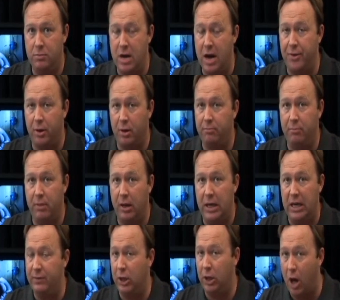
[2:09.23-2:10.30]
another uh,
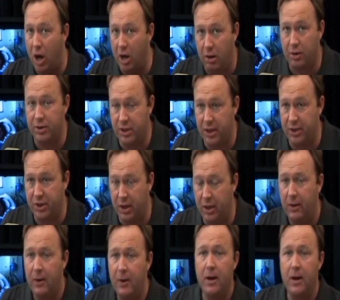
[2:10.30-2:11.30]
even longer season.